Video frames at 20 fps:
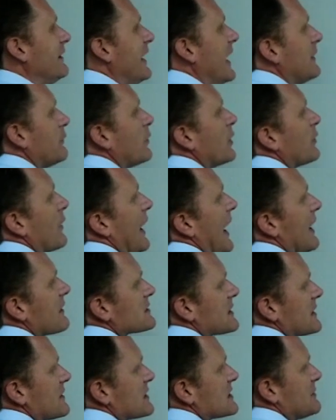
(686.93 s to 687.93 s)
And when we're
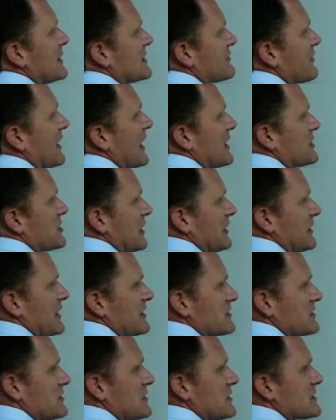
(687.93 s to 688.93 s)
outside the specification, it
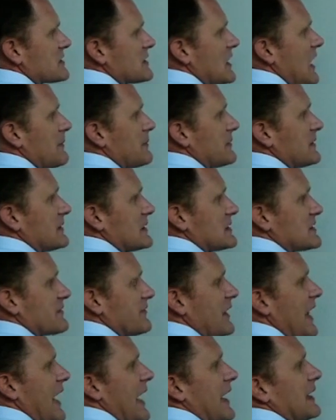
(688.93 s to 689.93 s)
doesn't just stop at this
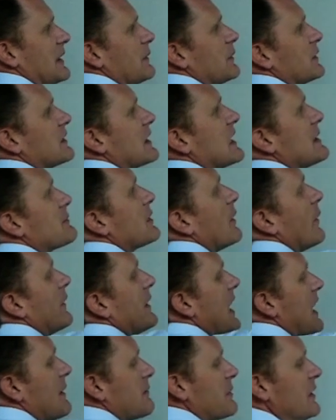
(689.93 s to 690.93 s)
flat, it would keep
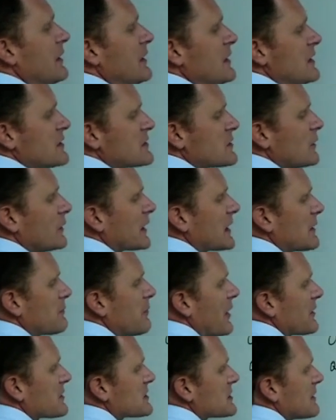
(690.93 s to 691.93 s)
going up. So look at
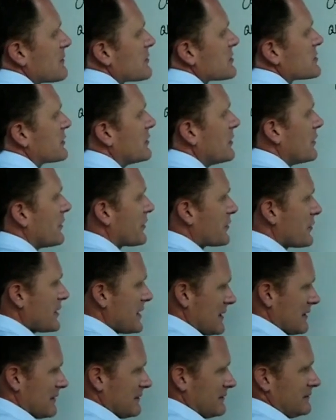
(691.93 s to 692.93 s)
parts numbers 2 and
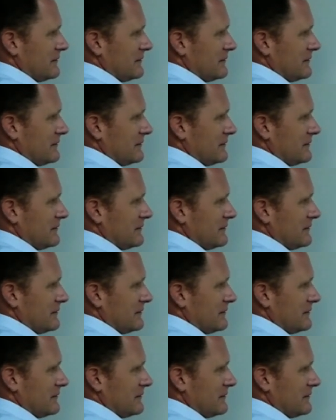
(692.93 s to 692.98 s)
3.